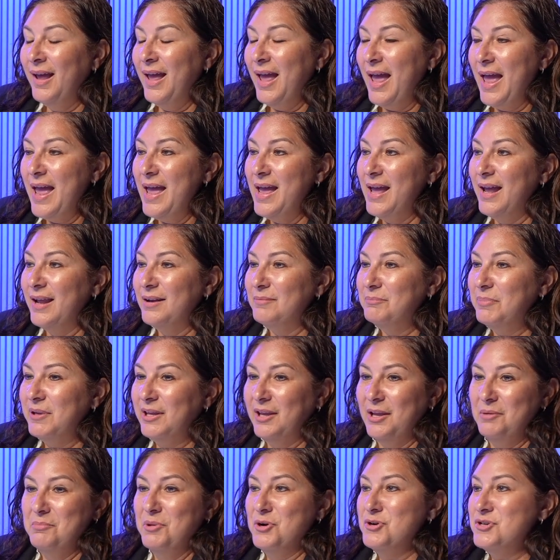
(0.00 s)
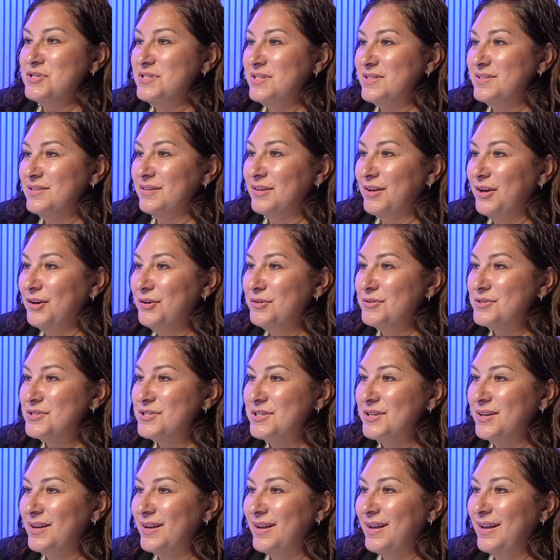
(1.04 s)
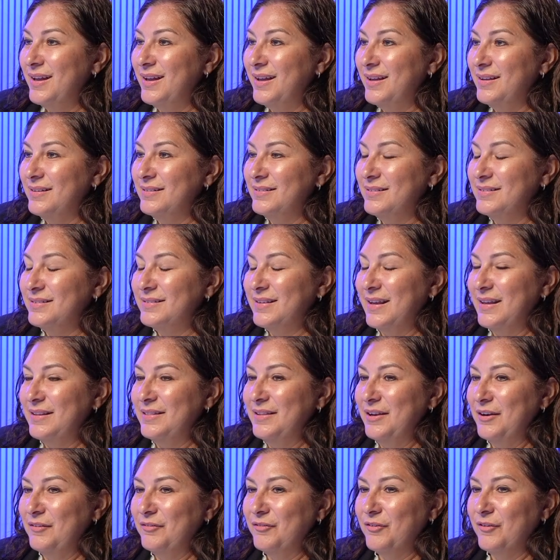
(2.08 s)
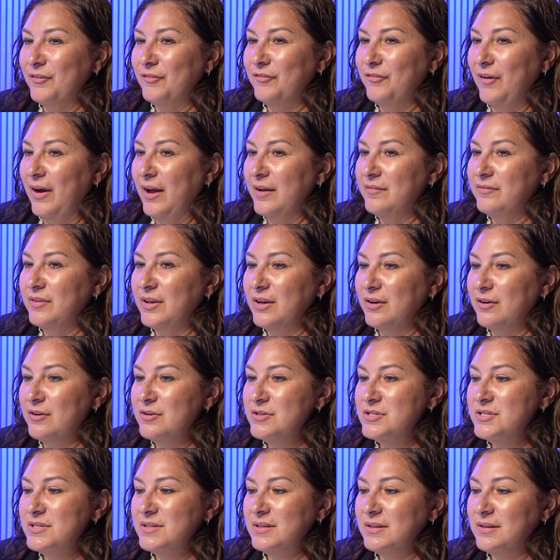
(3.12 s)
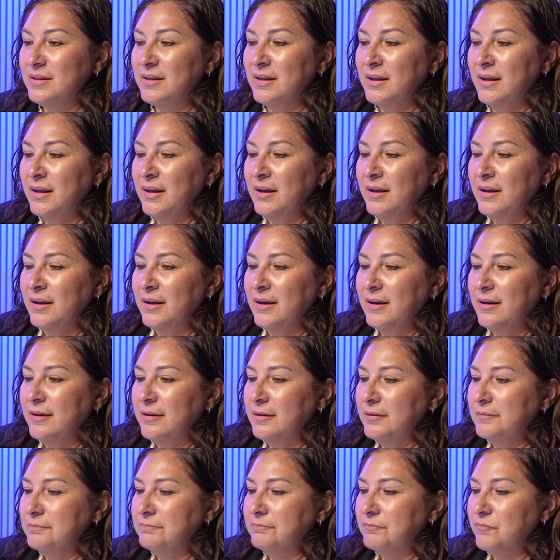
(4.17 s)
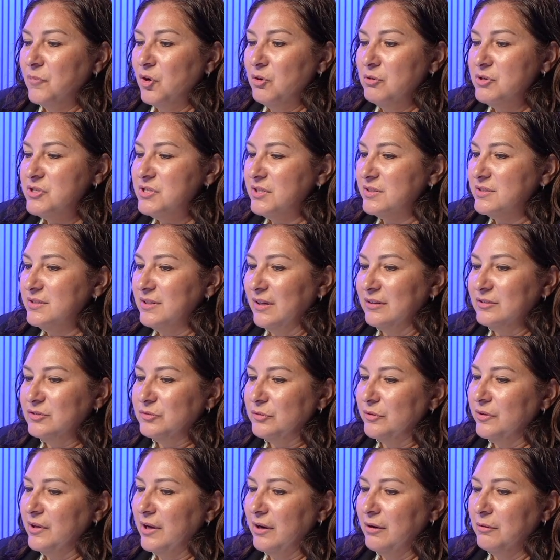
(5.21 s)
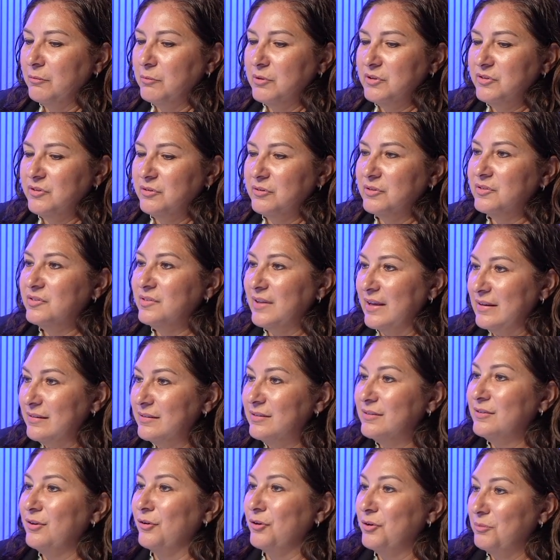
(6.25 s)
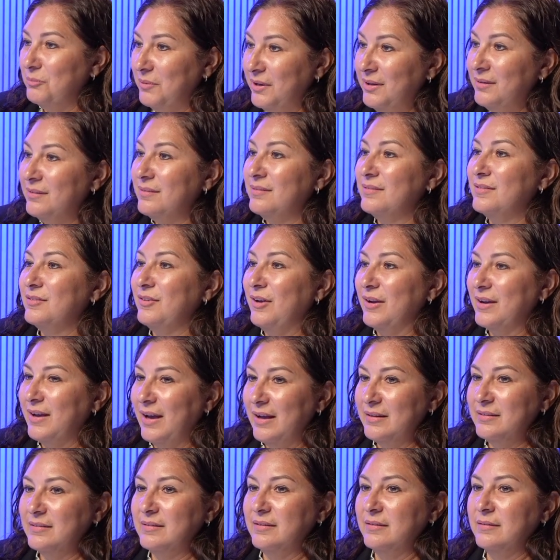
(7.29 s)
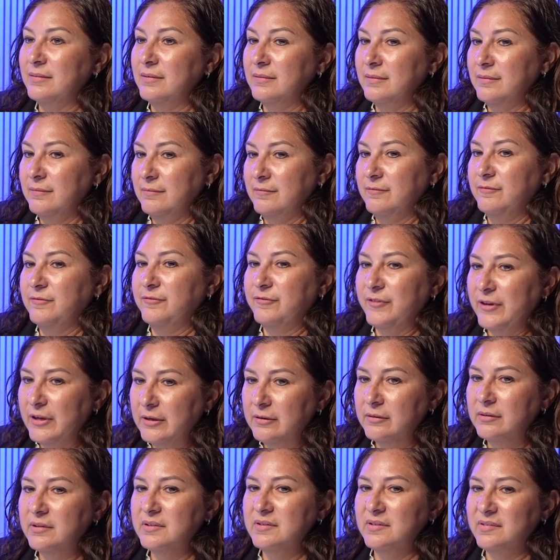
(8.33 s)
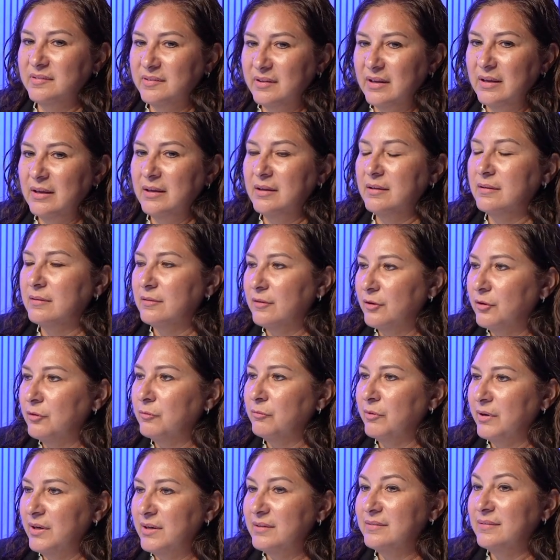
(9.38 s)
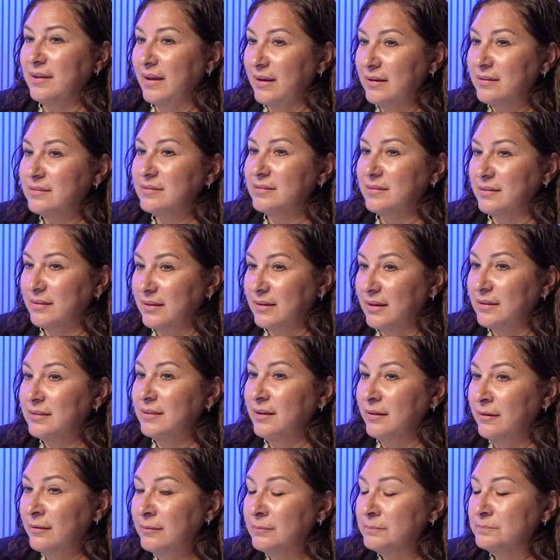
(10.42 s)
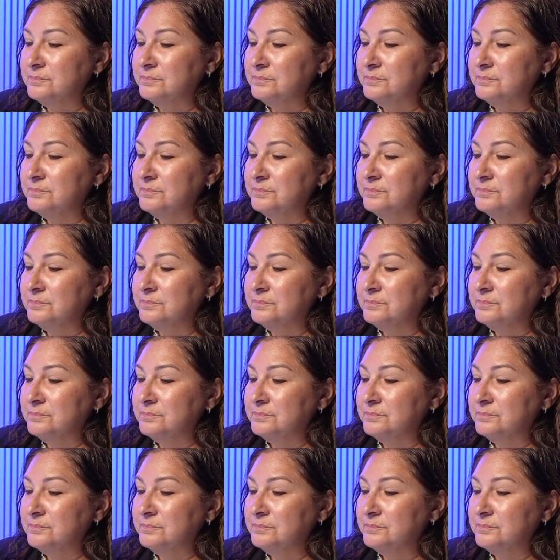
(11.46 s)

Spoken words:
And became her assistant coach and stayed there for 5 years. And we were successful there, went to a state tournament. So I got to feel and see and learn what it takes to get there.